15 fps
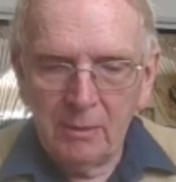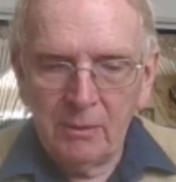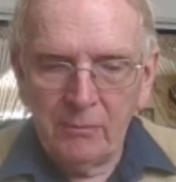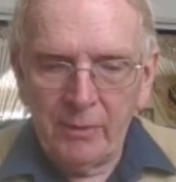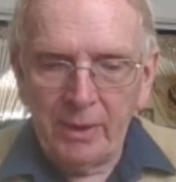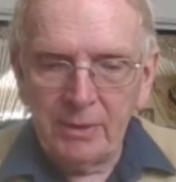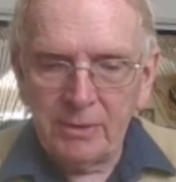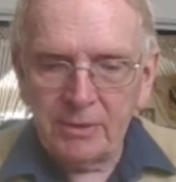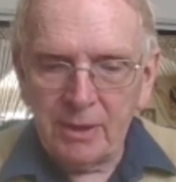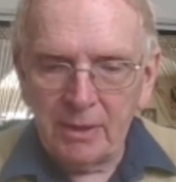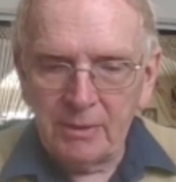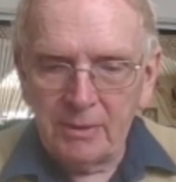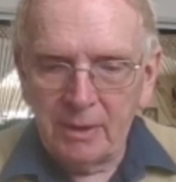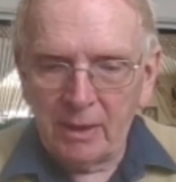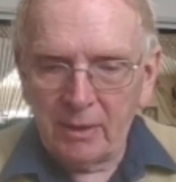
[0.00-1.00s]
Right,
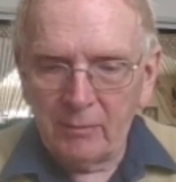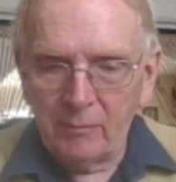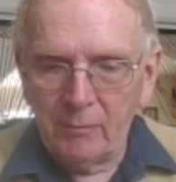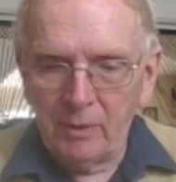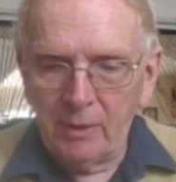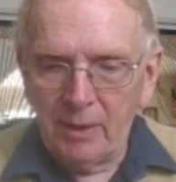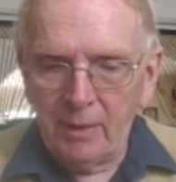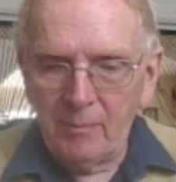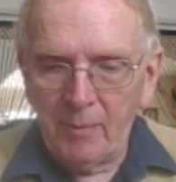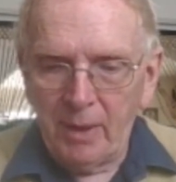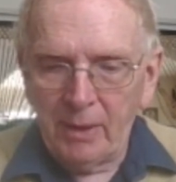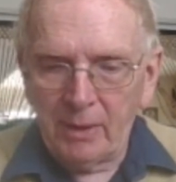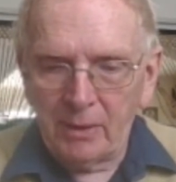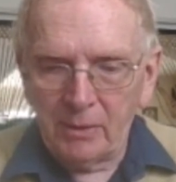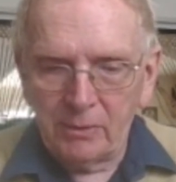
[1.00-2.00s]
said Dick. We'll let Michael